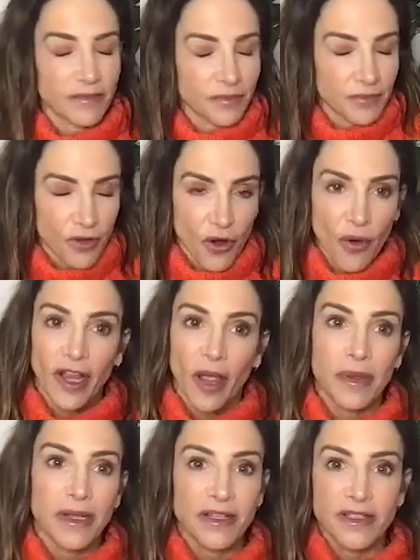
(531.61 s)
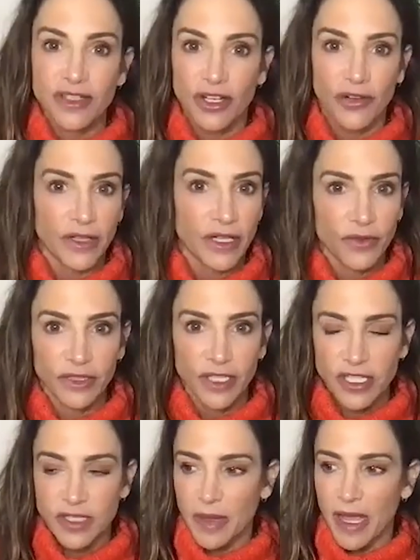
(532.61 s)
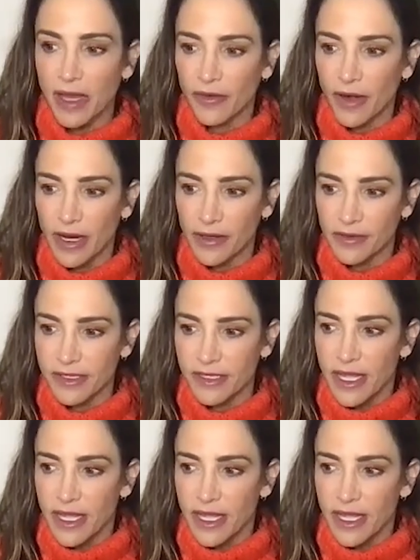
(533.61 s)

growing up in conservative religious backgrounds,